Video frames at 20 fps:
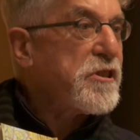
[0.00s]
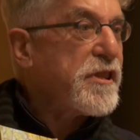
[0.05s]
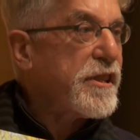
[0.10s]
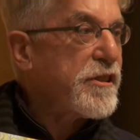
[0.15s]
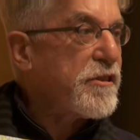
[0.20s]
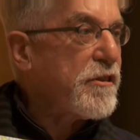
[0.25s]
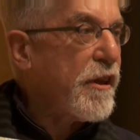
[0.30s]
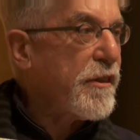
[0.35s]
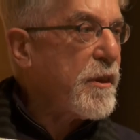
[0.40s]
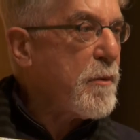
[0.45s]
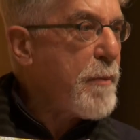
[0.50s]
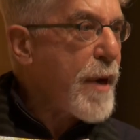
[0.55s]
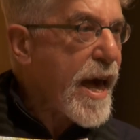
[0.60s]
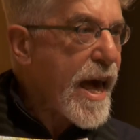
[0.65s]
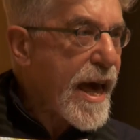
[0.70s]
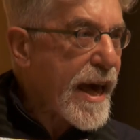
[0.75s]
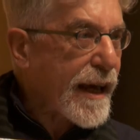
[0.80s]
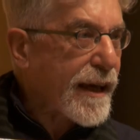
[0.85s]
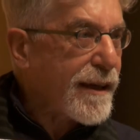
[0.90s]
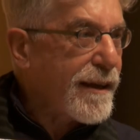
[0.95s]
this on the
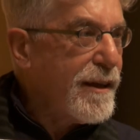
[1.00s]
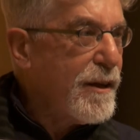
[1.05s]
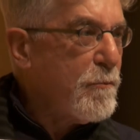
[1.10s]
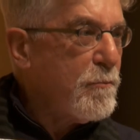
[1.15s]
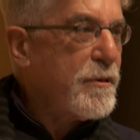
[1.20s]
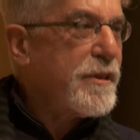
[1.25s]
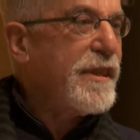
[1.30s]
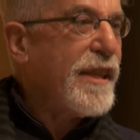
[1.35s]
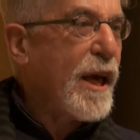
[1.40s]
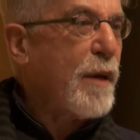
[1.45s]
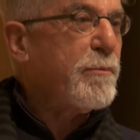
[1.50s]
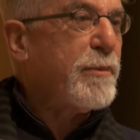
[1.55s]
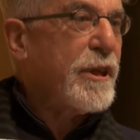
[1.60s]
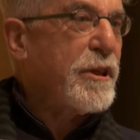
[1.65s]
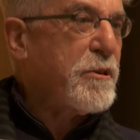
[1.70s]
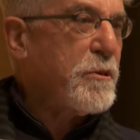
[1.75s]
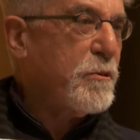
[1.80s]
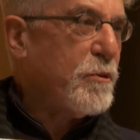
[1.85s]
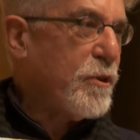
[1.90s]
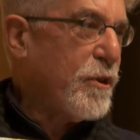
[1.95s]
back. Wouldn't that be
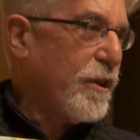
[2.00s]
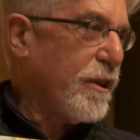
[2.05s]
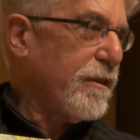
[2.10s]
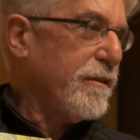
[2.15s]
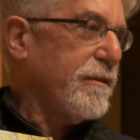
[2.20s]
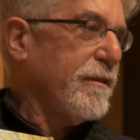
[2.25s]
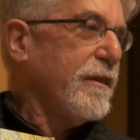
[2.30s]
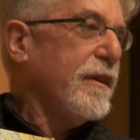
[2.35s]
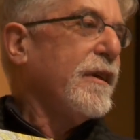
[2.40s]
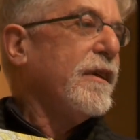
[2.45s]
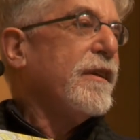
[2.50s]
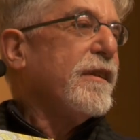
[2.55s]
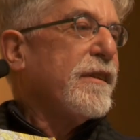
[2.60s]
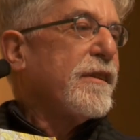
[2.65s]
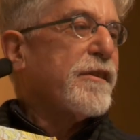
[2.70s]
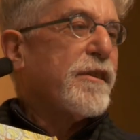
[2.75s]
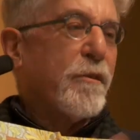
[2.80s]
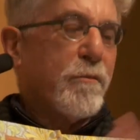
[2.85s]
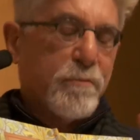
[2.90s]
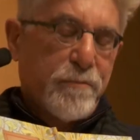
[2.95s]
cool?
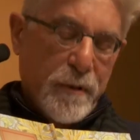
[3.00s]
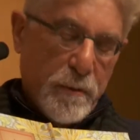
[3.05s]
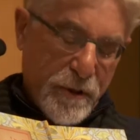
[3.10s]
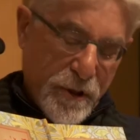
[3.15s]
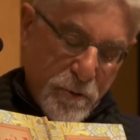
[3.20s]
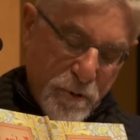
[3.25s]
So it was